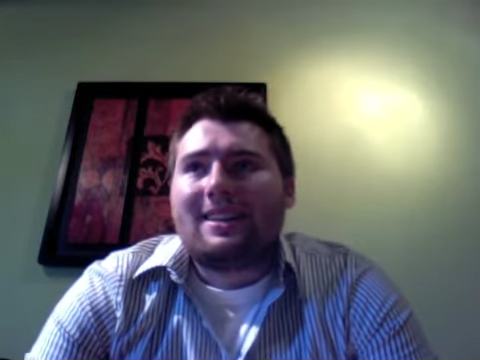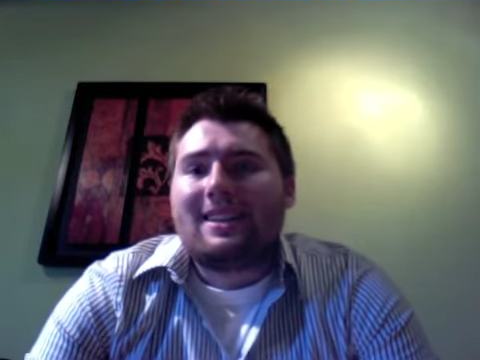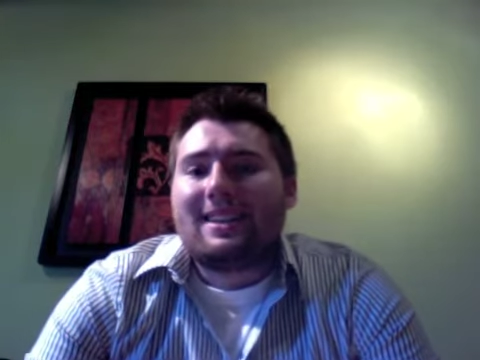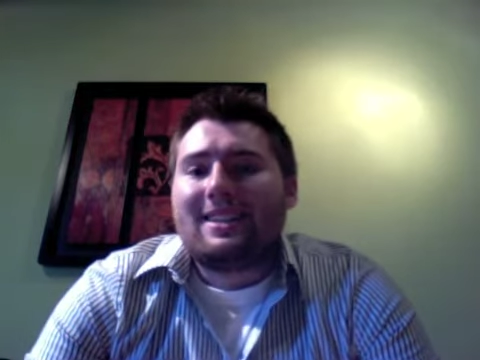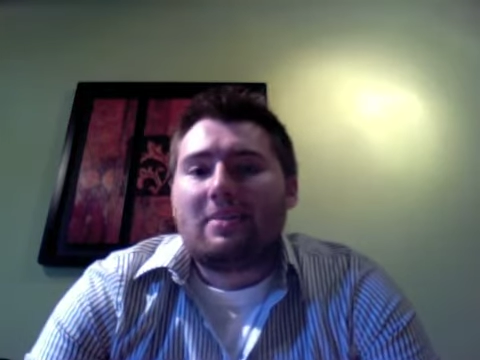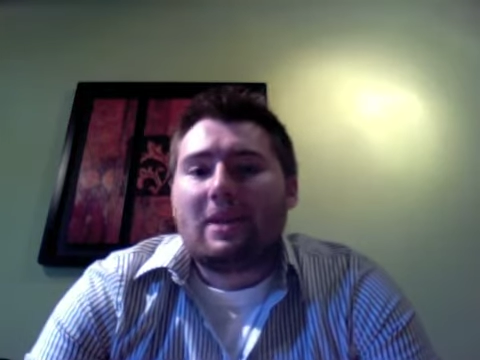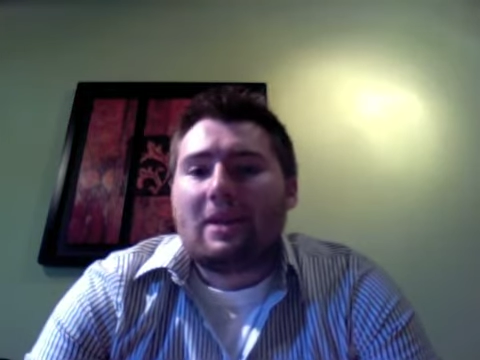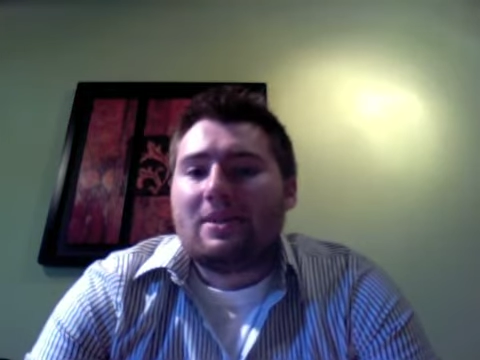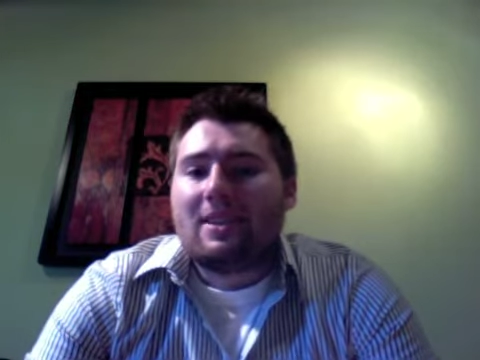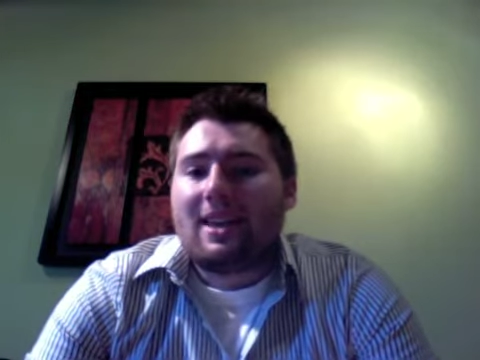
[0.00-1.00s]

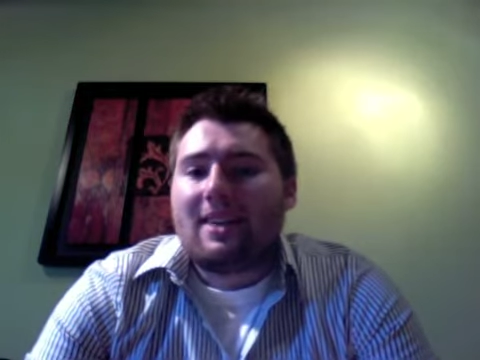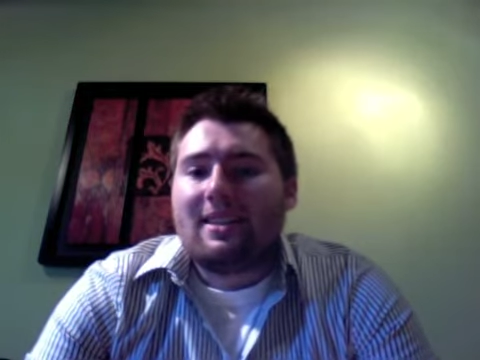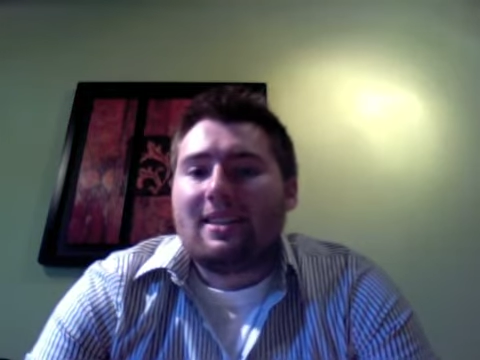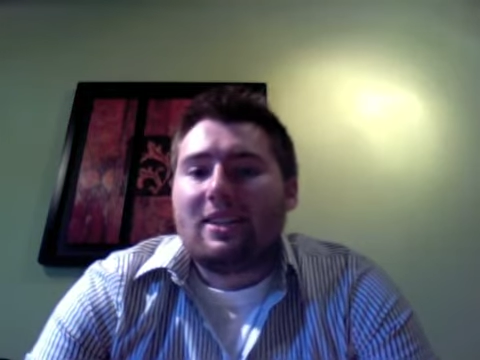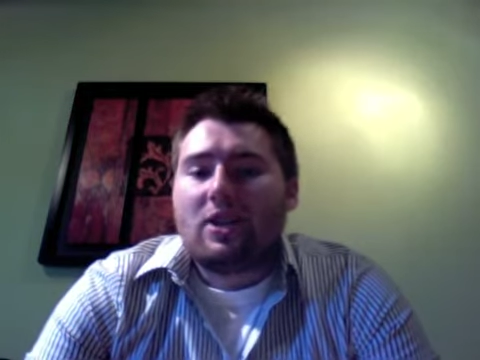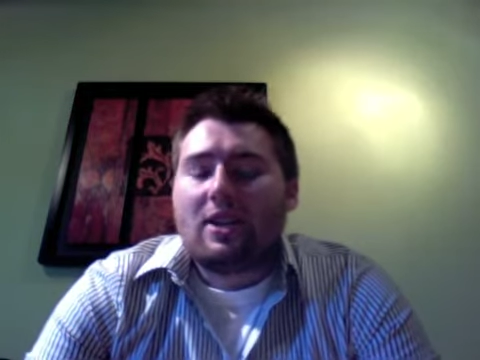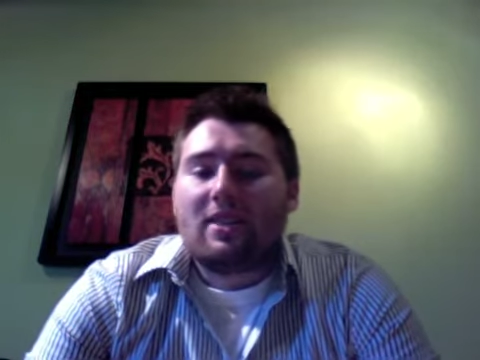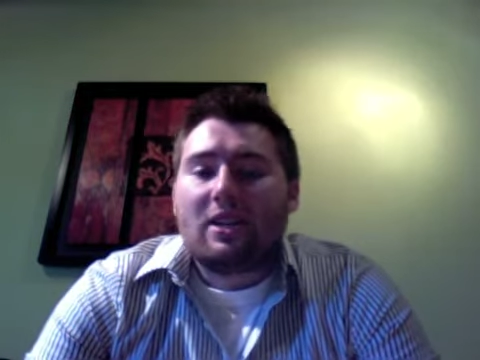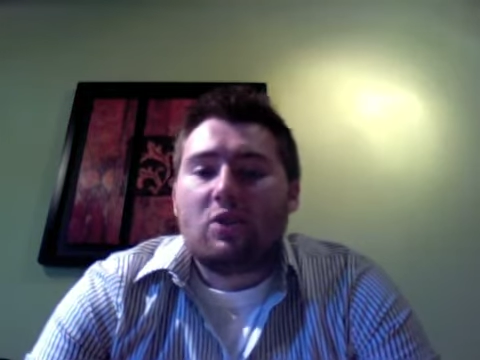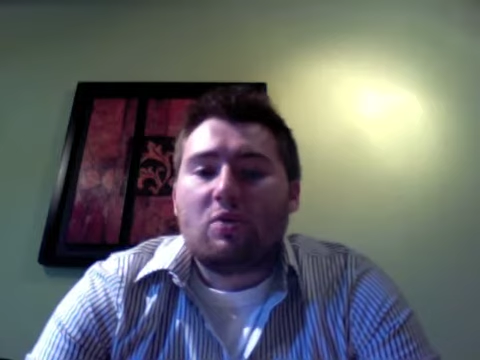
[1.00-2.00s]
sometimes I think they try to
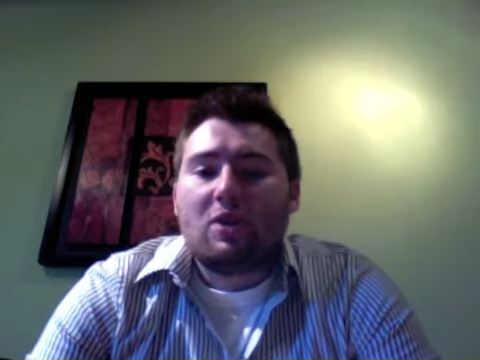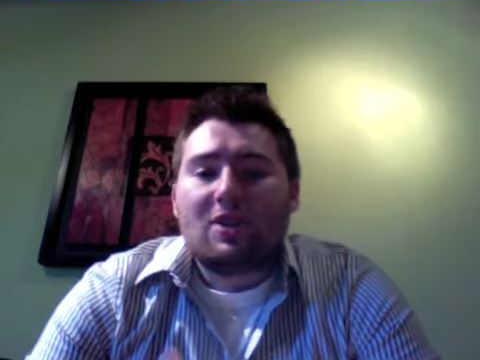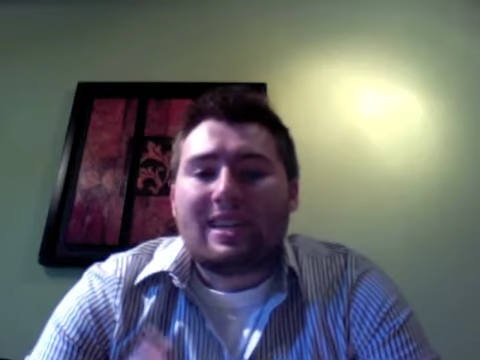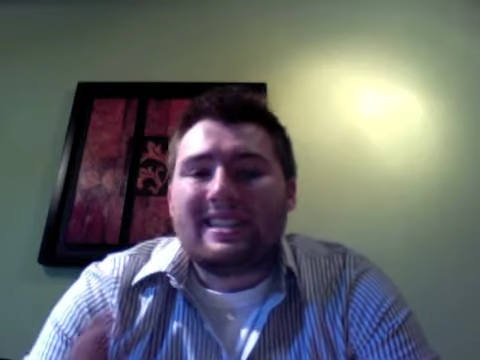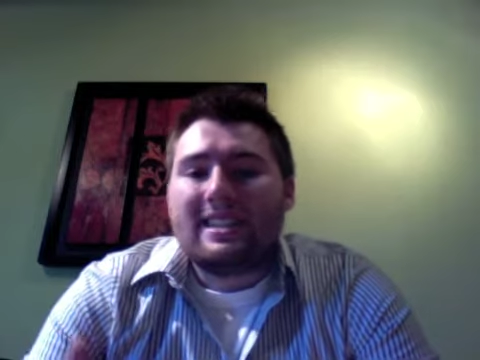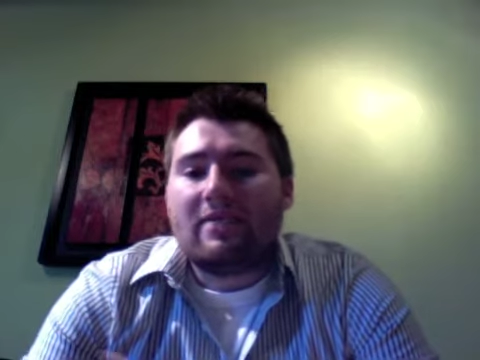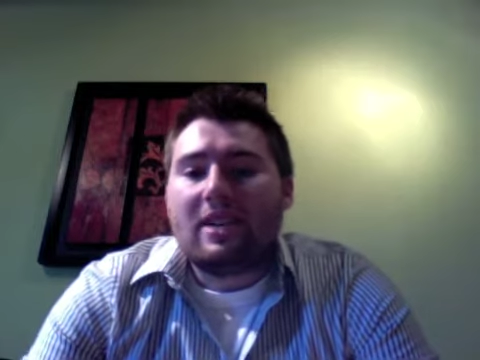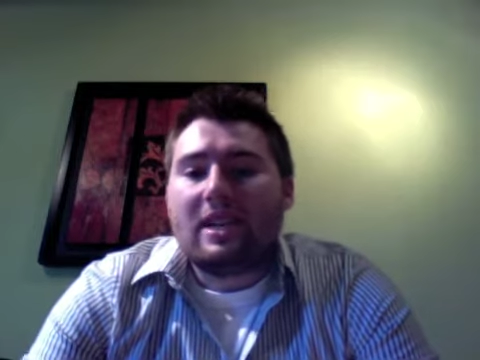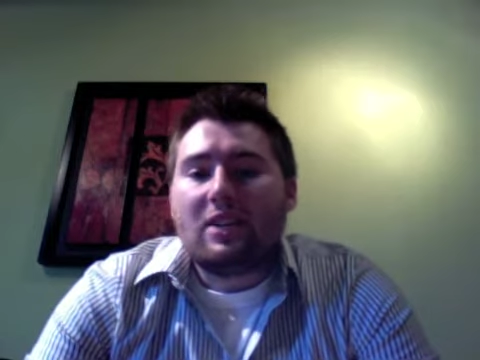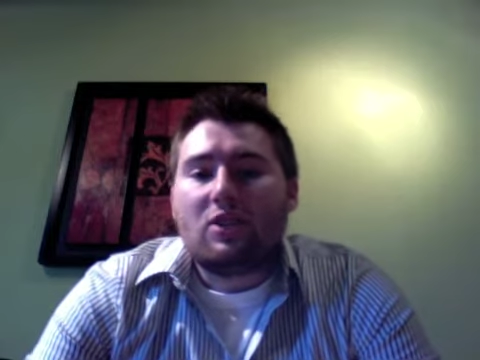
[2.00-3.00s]
think too much like
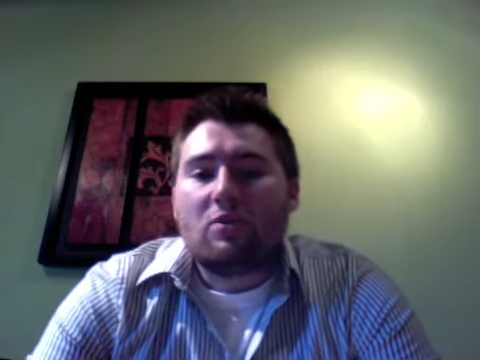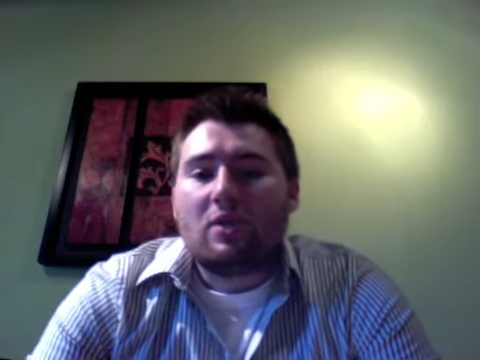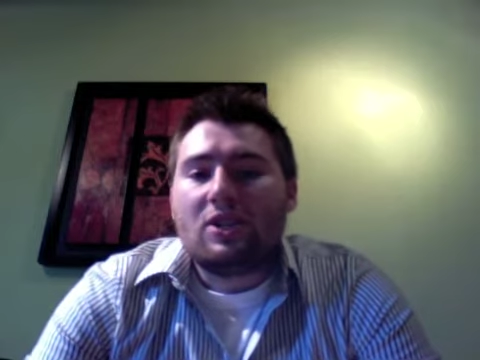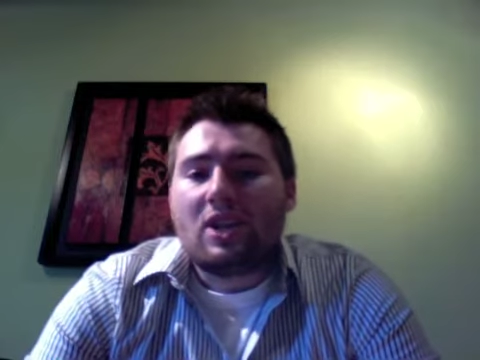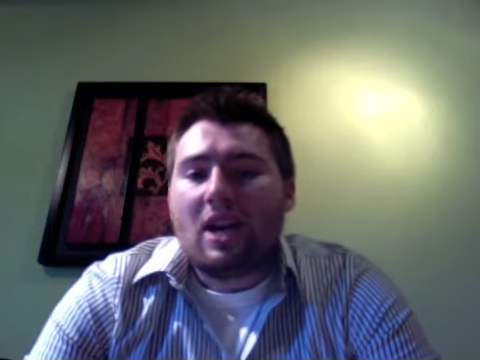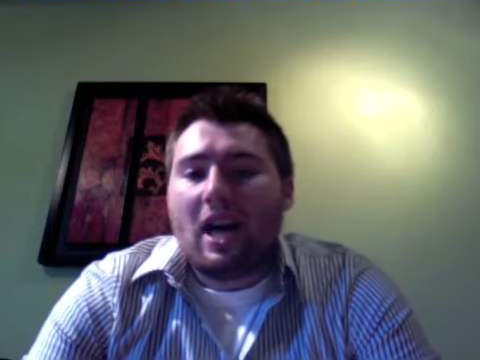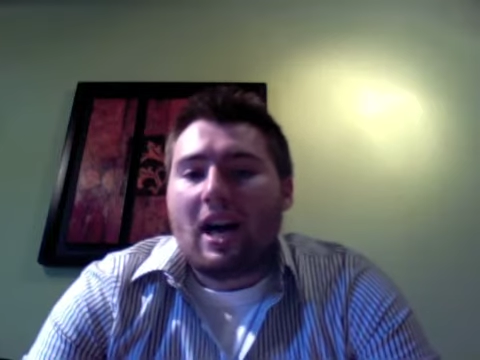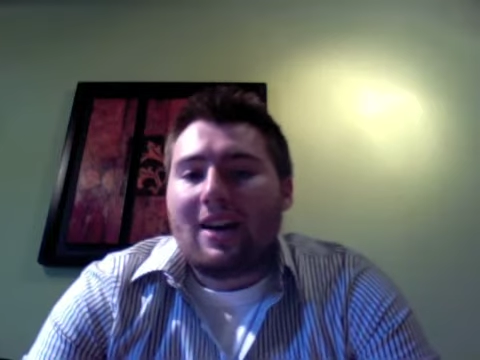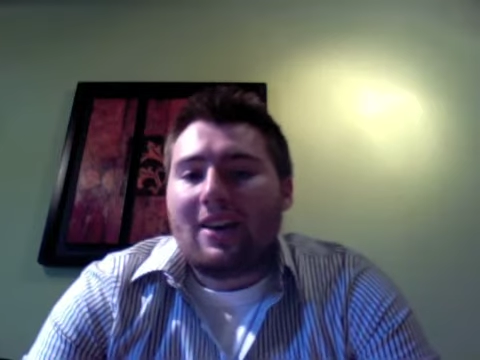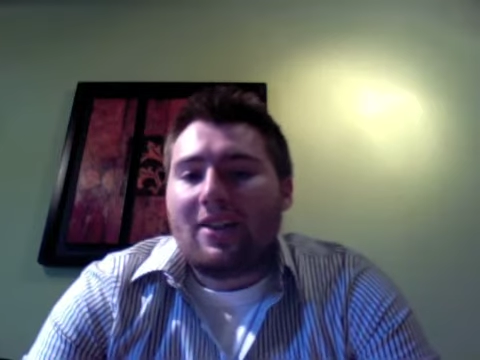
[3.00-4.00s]
TV and too much
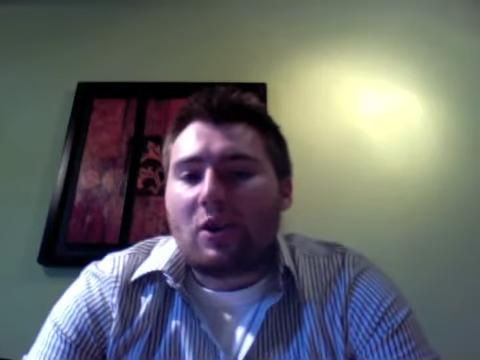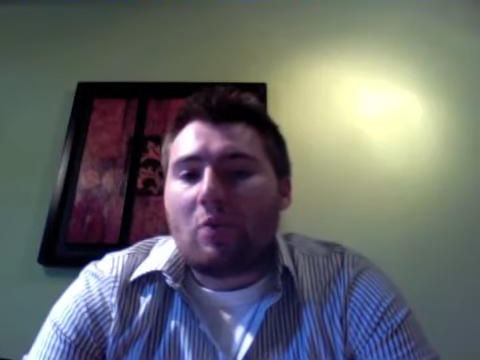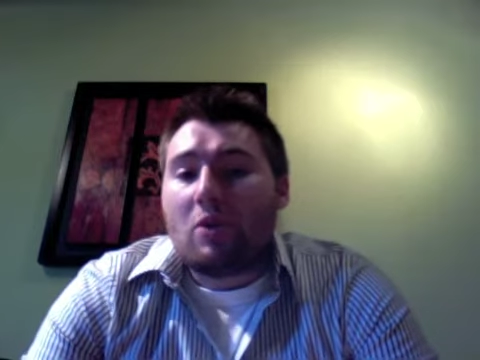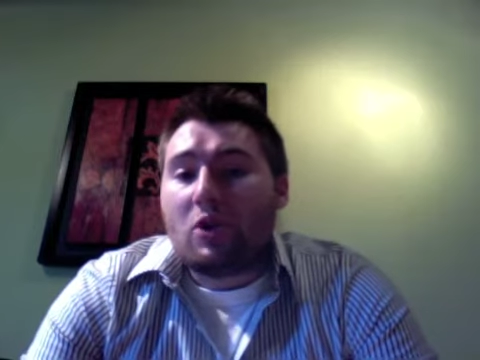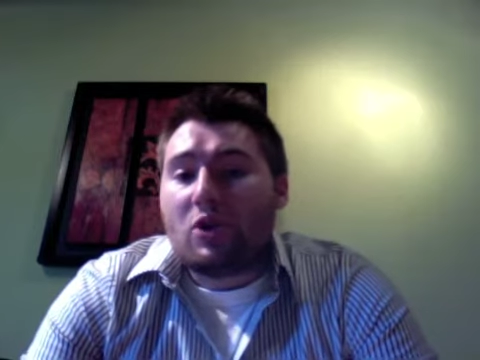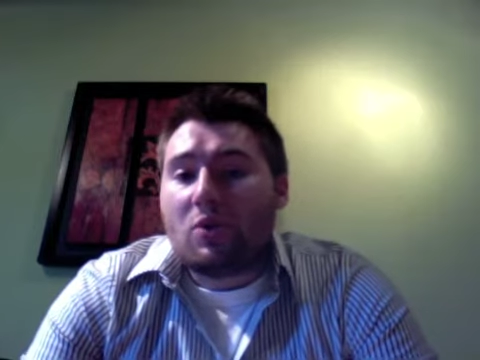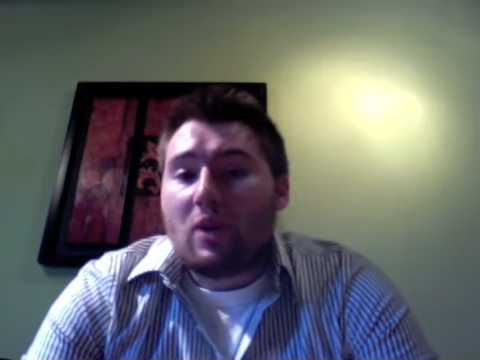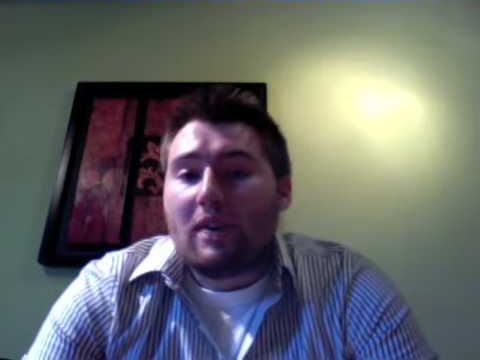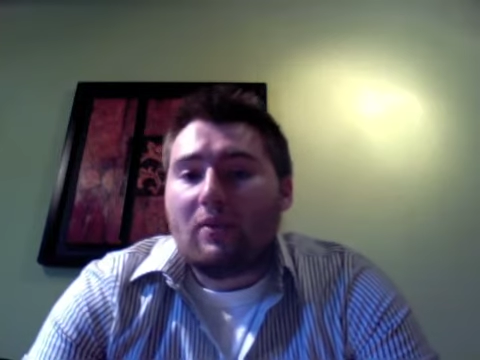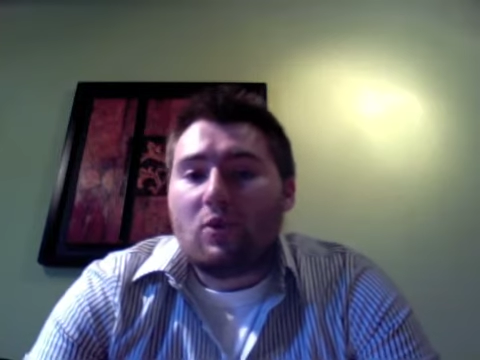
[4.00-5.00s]
the commercial
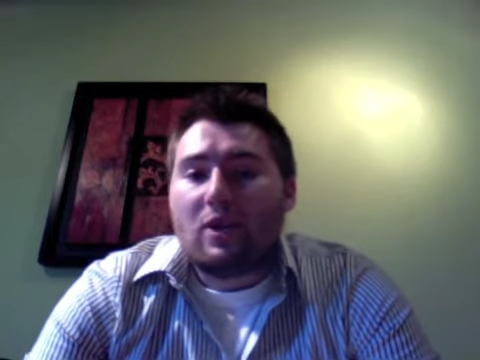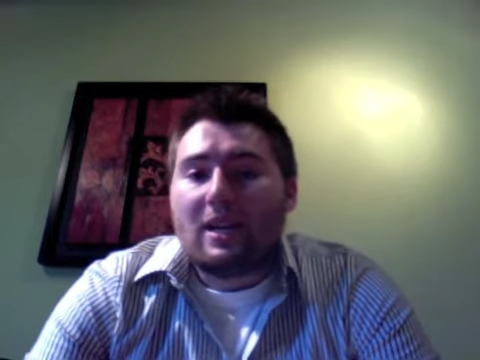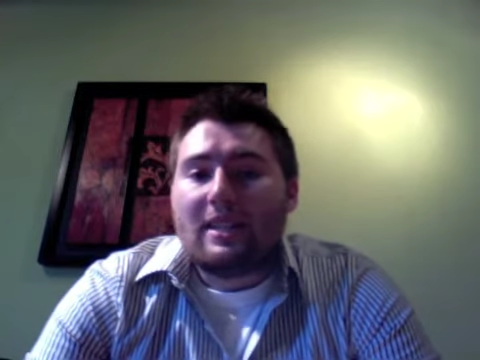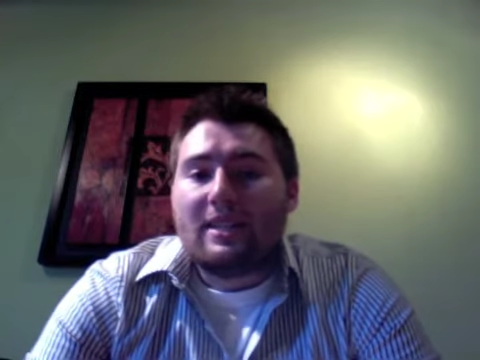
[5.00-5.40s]
way of doing it,